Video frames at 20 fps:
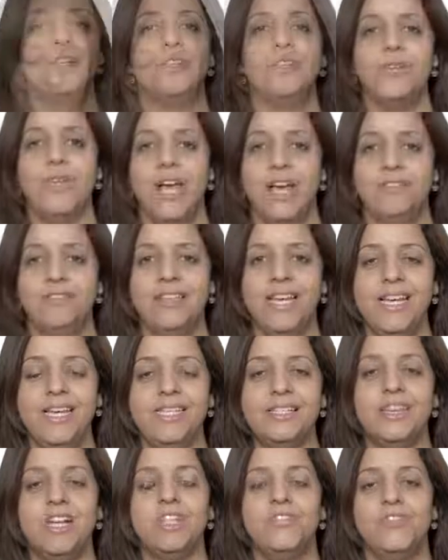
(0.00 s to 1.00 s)
So you have
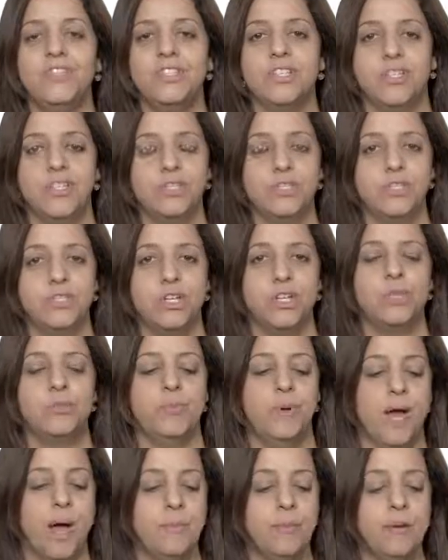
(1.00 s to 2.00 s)
guessed adversarial
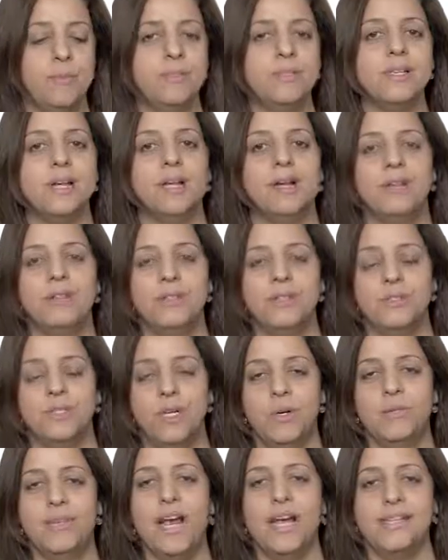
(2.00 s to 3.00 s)
search problems are also
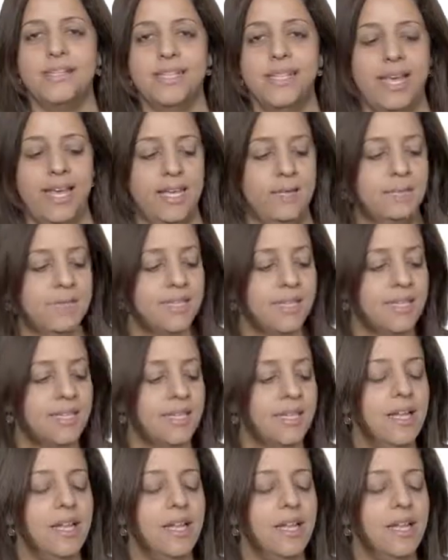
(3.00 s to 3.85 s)
known as games.